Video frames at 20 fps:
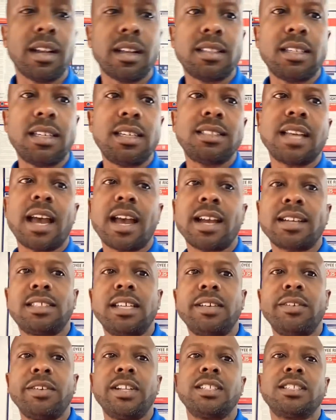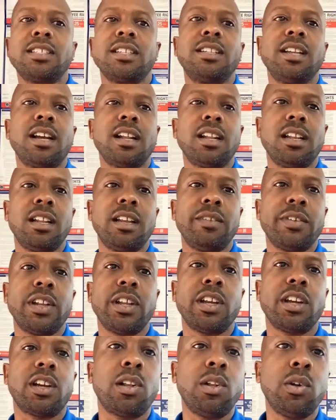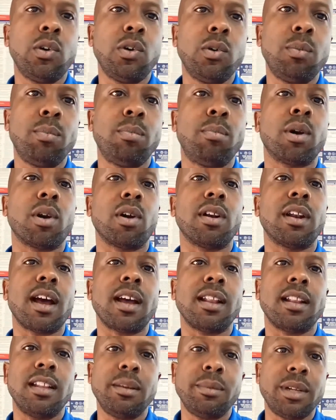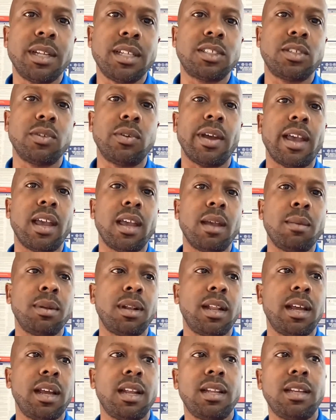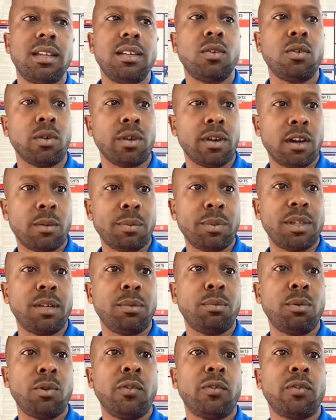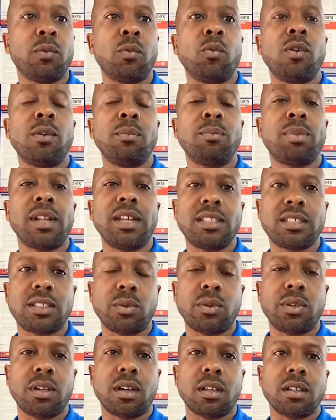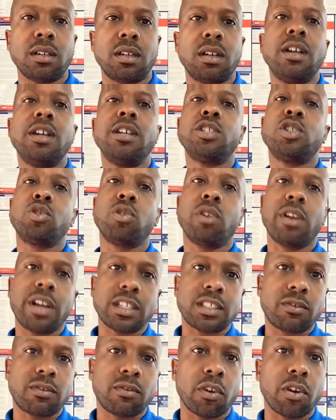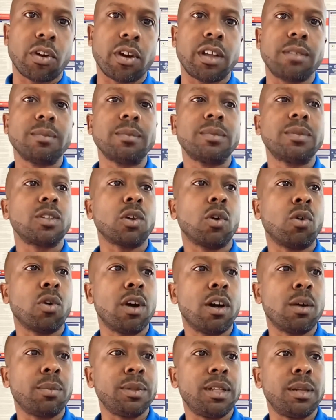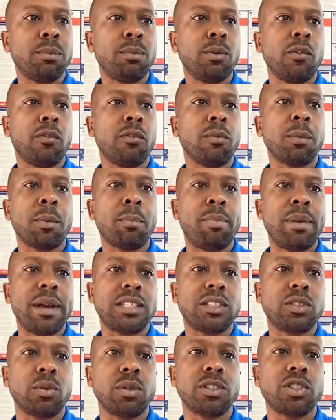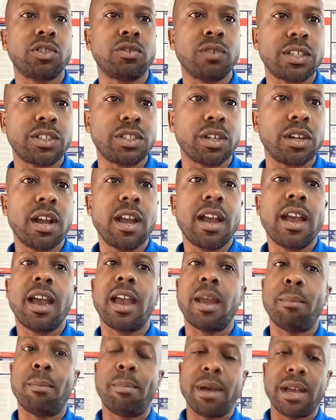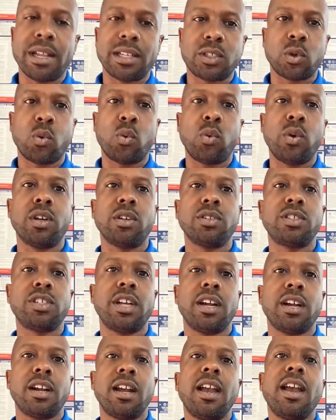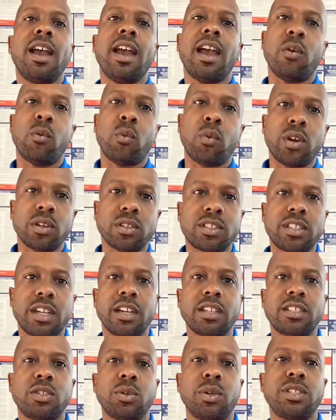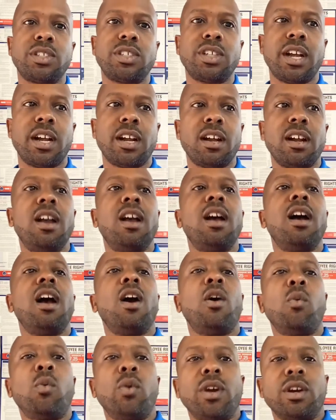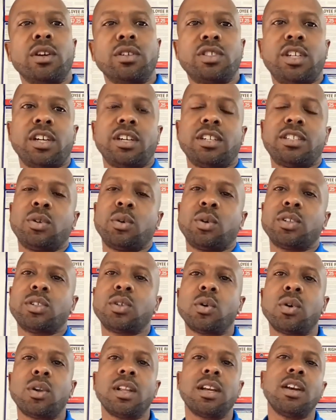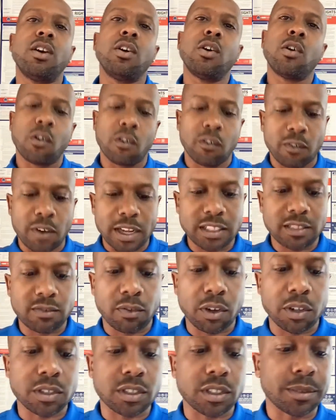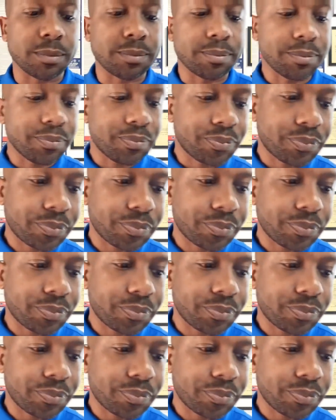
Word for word: Now, these activities of daily living include, but are not limited to, ambulating or helping them move from one place to another, transferring or helping them move from a bed to a stretcher, a bed to a wheelchair, a wheelchair to a chair, a wheelchair to a toilet, or vice versa.